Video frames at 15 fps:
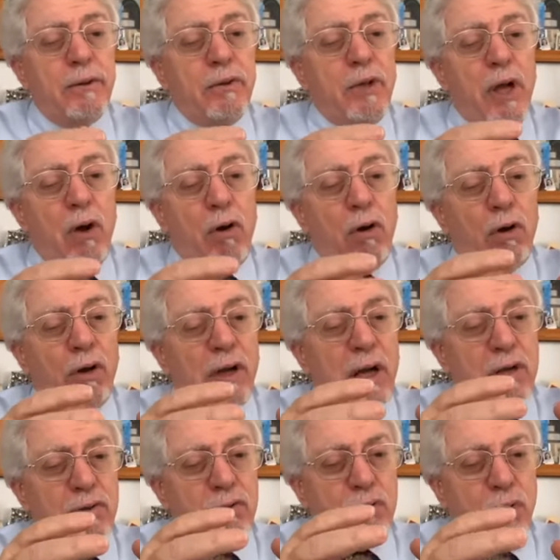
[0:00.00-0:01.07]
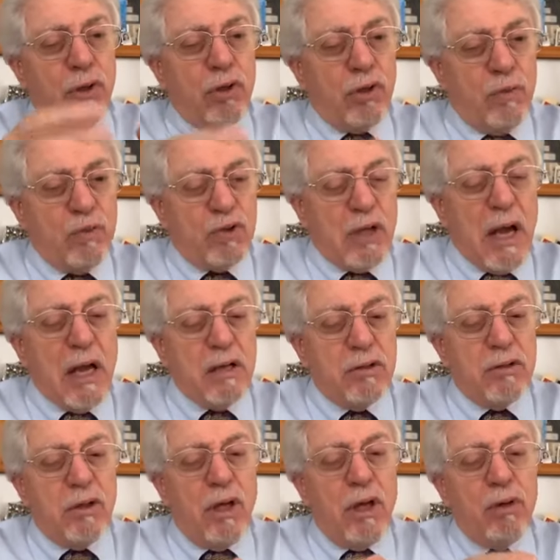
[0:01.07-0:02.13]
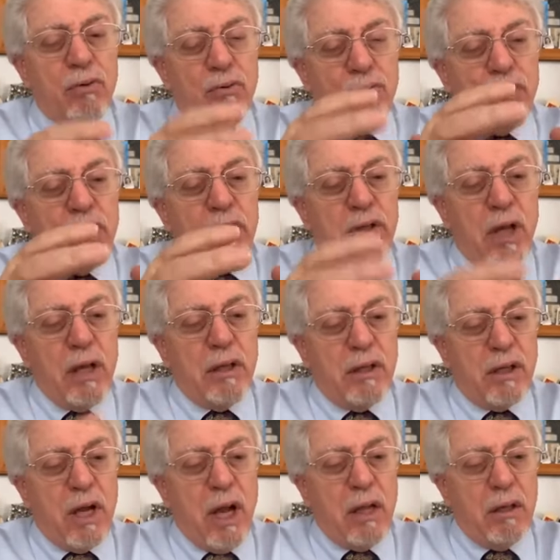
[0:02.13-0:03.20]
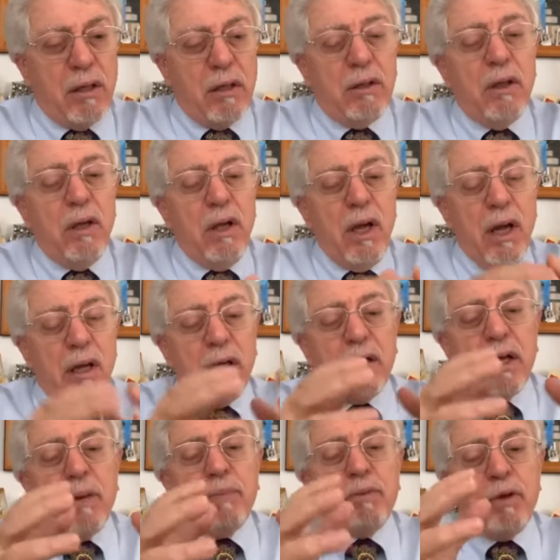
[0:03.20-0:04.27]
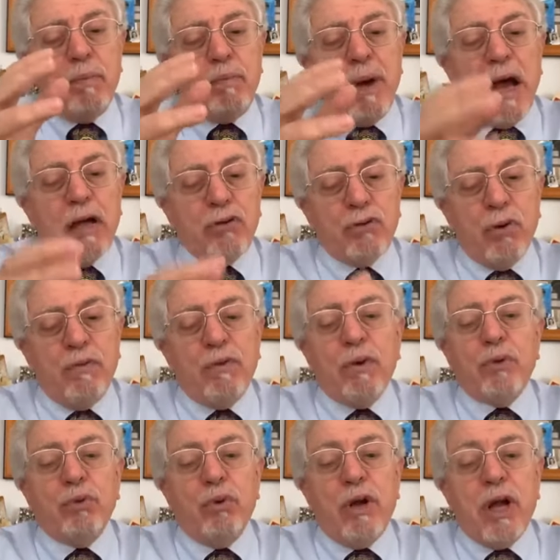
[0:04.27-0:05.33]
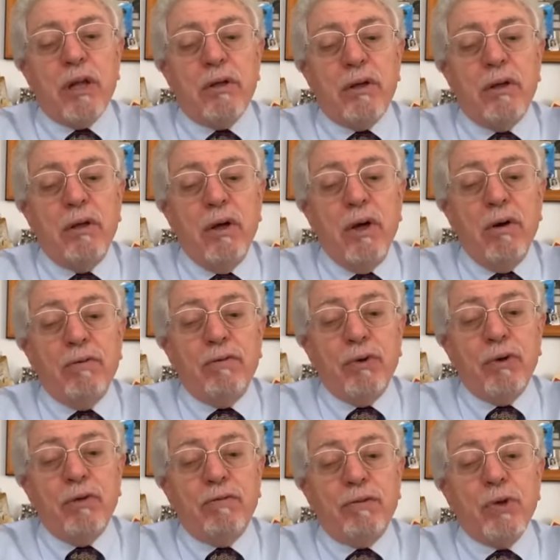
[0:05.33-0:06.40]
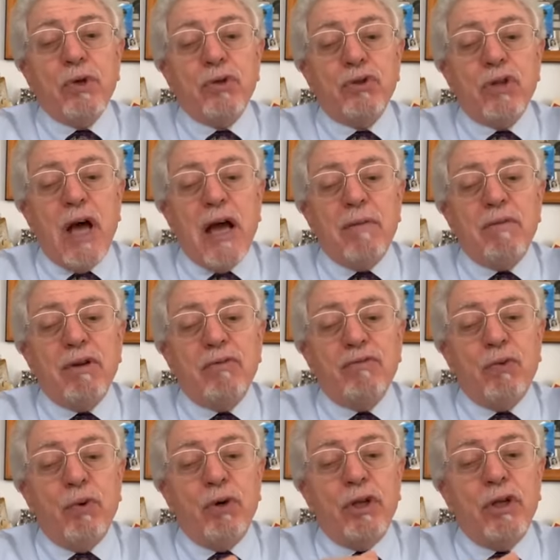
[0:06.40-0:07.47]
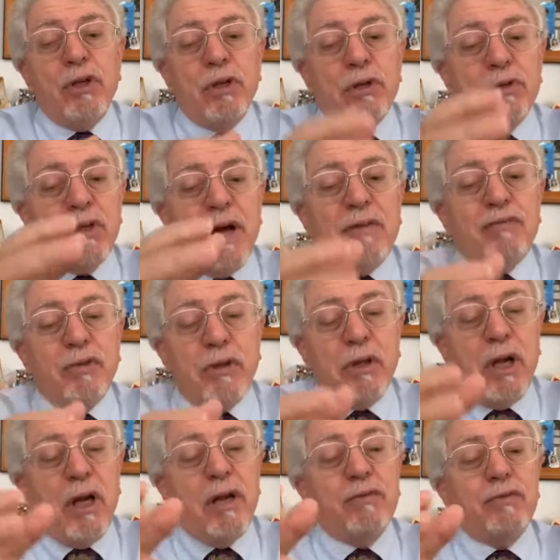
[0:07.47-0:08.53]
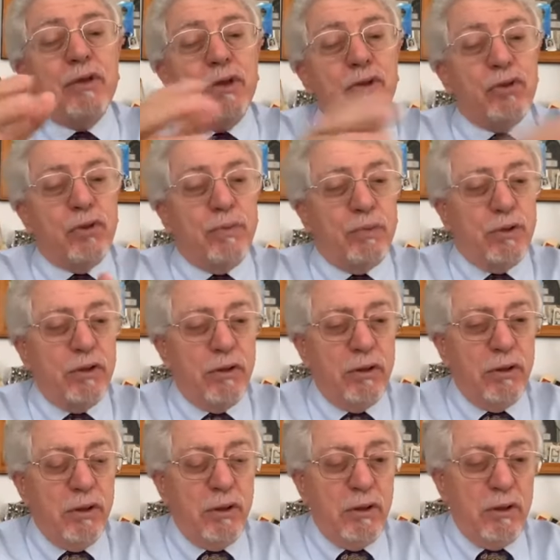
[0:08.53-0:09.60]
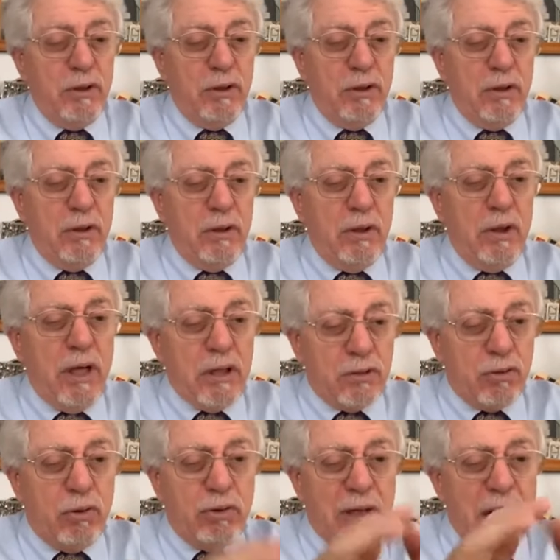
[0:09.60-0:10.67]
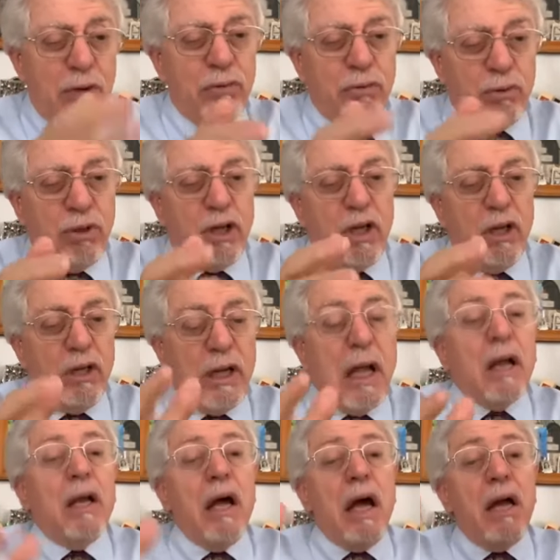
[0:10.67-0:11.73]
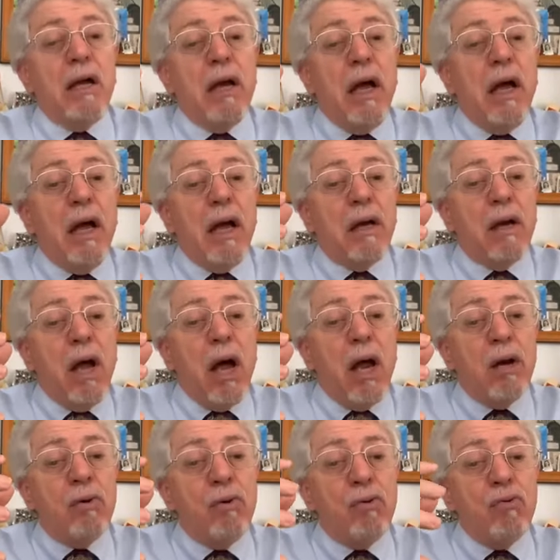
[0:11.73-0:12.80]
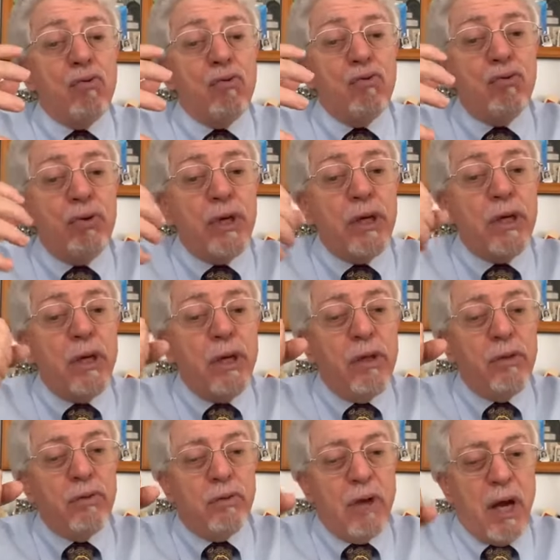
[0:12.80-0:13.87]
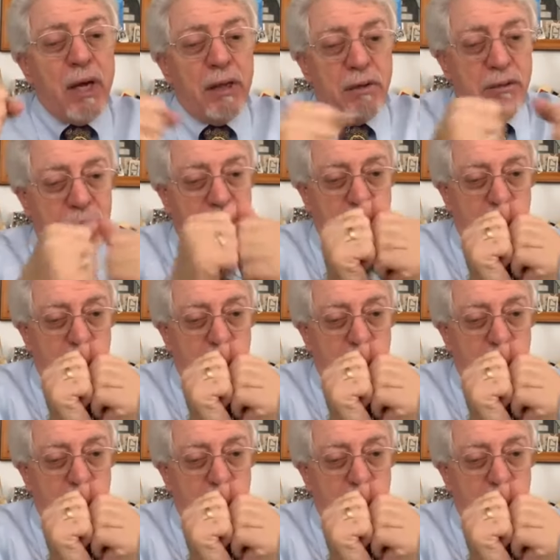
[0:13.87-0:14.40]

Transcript: they all got circumcised and rededicated and kept the Passover together for the first time in 40 years after they left Egypt. Let's go down to the Gilgal and reunite.